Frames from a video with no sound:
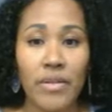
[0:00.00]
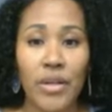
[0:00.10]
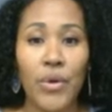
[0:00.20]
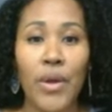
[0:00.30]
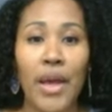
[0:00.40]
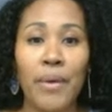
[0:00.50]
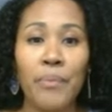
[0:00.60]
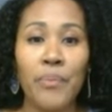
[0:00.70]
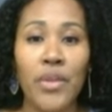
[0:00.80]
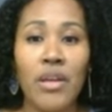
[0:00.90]
Okay.
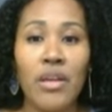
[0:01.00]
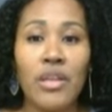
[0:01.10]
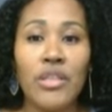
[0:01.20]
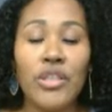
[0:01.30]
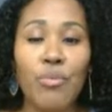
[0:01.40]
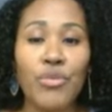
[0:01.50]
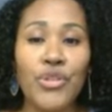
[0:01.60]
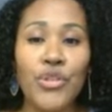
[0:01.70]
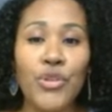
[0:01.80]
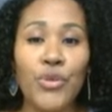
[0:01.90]
Number
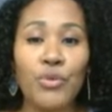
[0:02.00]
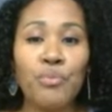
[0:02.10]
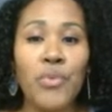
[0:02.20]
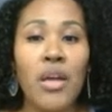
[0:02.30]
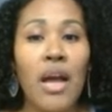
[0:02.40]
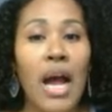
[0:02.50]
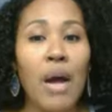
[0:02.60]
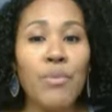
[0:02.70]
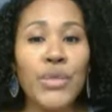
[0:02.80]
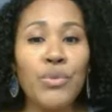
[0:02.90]
two, how
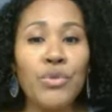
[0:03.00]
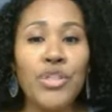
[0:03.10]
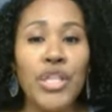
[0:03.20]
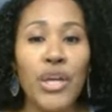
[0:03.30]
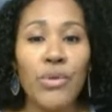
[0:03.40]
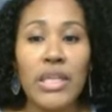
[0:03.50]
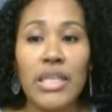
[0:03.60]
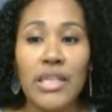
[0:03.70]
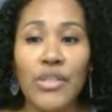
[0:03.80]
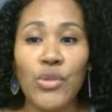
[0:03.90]
much will Jerry
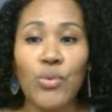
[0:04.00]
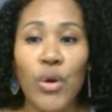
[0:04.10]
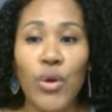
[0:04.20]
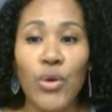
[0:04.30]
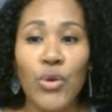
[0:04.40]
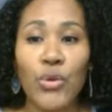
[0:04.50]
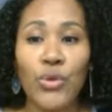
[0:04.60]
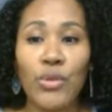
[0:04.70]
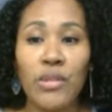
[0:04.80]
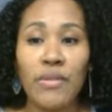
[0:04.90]
need to
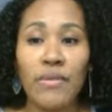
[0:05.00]
earn